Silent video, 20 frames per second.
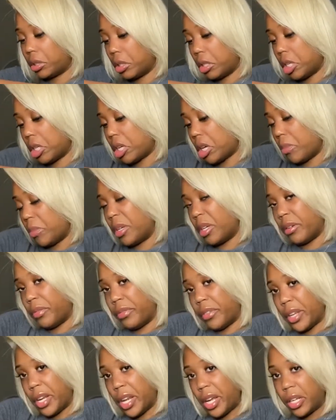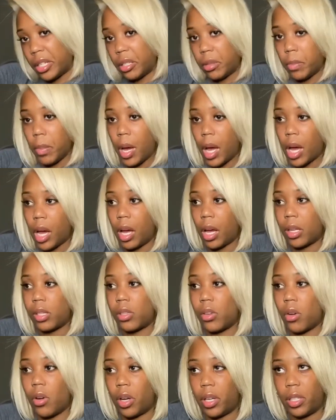it come in a FedEx box
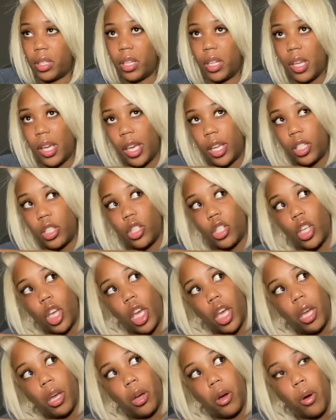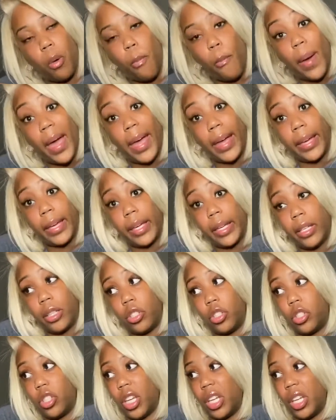or a DHL package,